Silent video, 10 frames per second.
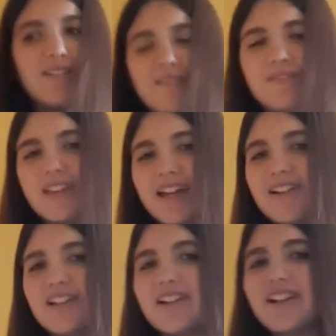They
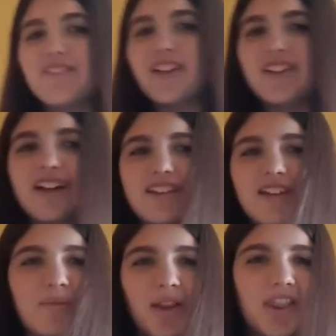couldn't have done that in
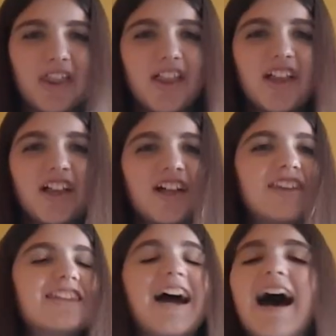a month.
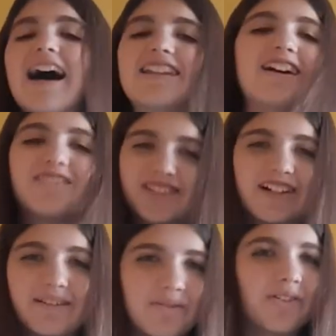They had to have
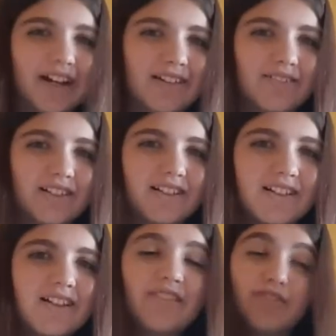started
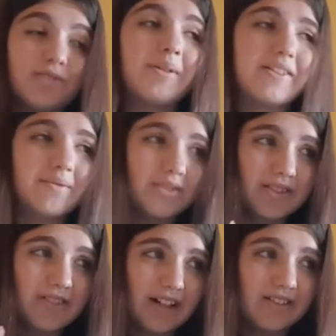before Mary was
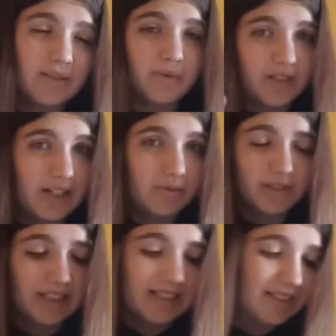crowned and before Edward
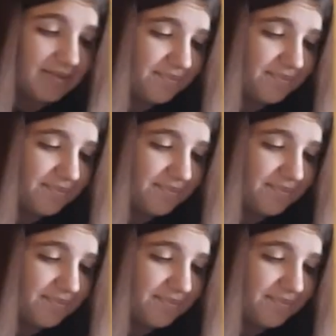died.